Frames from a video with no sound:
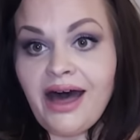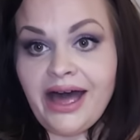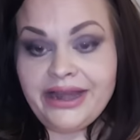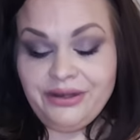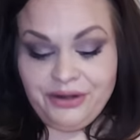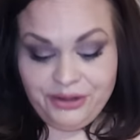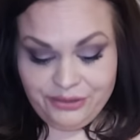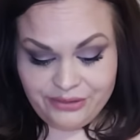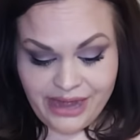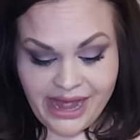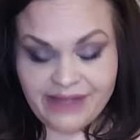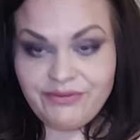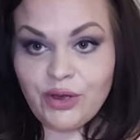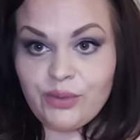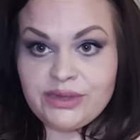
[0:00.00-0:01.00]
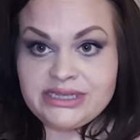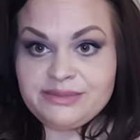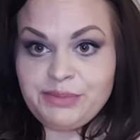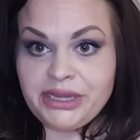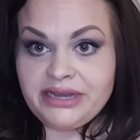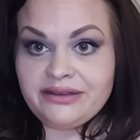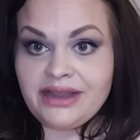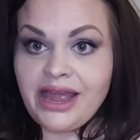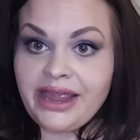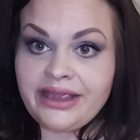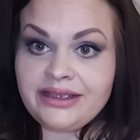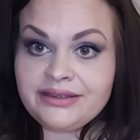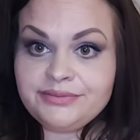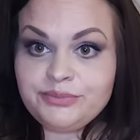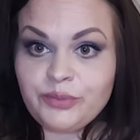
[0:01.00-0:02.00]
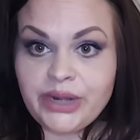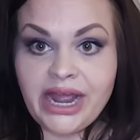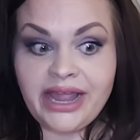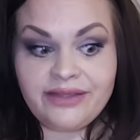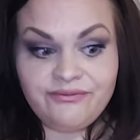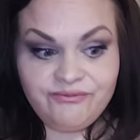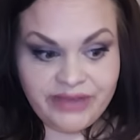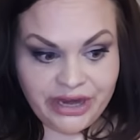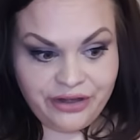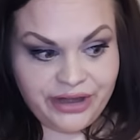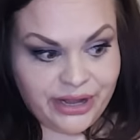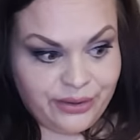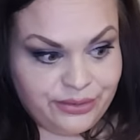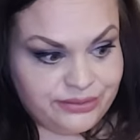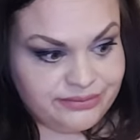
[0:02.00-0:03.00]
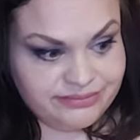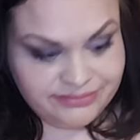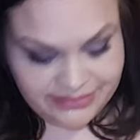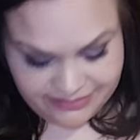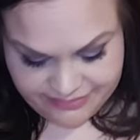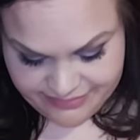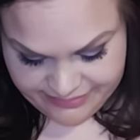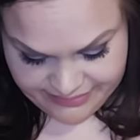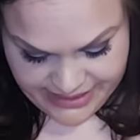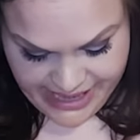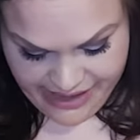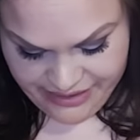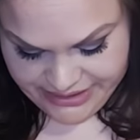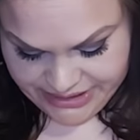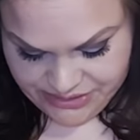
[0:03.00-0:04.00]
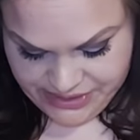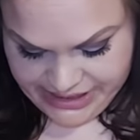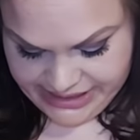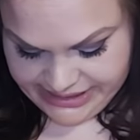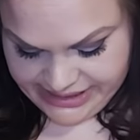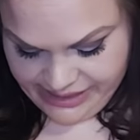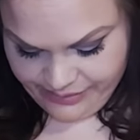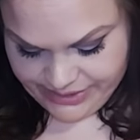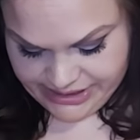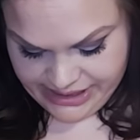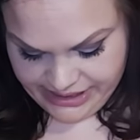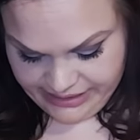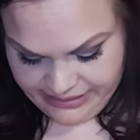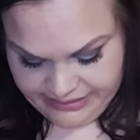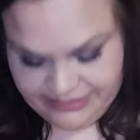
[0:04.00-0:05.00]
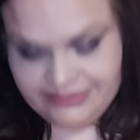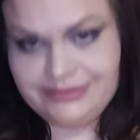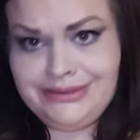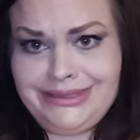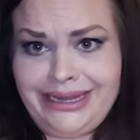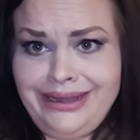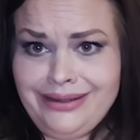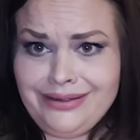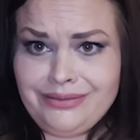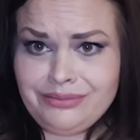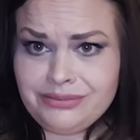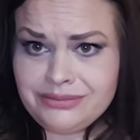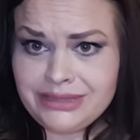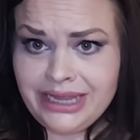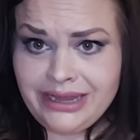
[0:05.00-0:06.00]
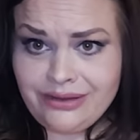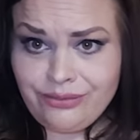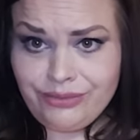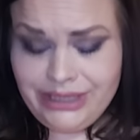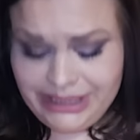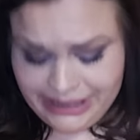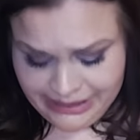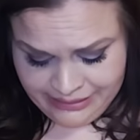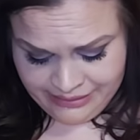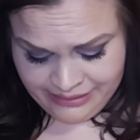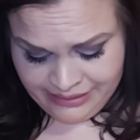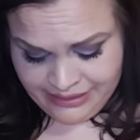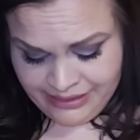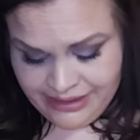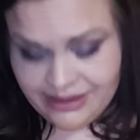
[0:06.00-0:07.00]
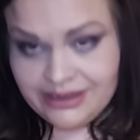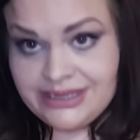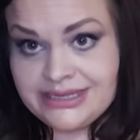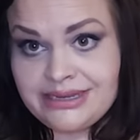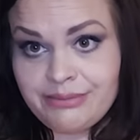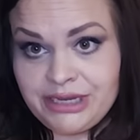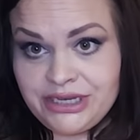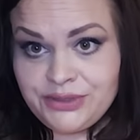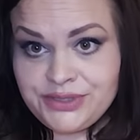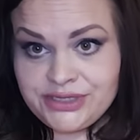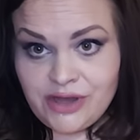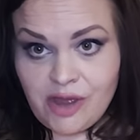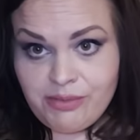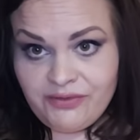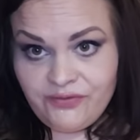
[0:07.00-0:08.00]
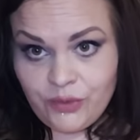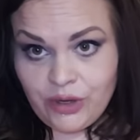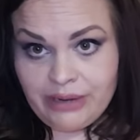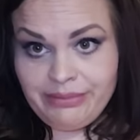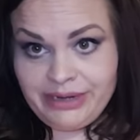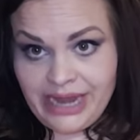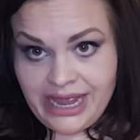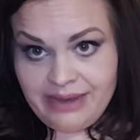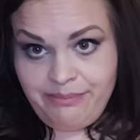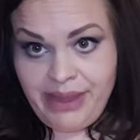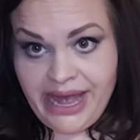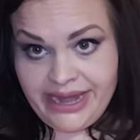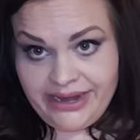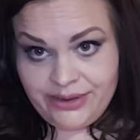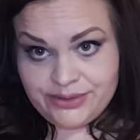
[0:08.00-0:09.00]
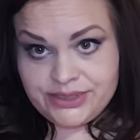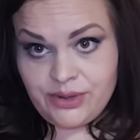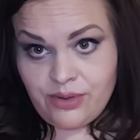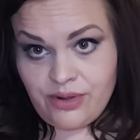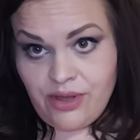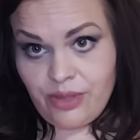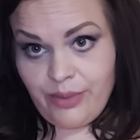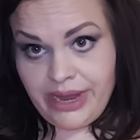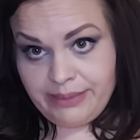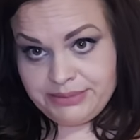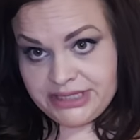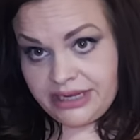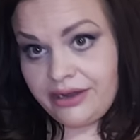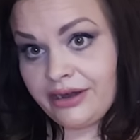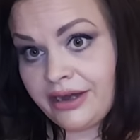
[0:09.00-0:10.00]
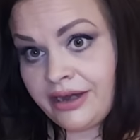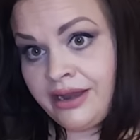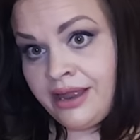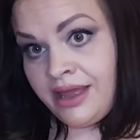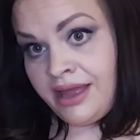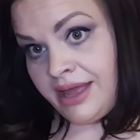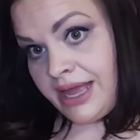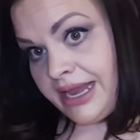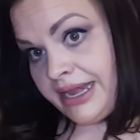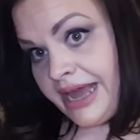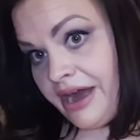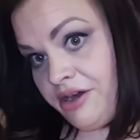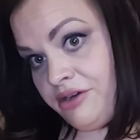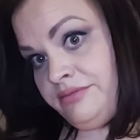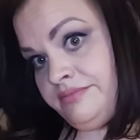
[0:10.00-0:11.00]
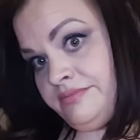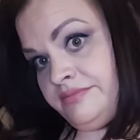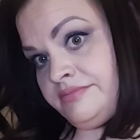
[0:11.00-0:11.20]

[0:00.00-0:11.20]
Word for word: I don't know. I've always been like, when I figured out how to do this, I was like, damn, like really? Because I mean, you saw before. I mean, I had pantyhose going all the way up to here. And now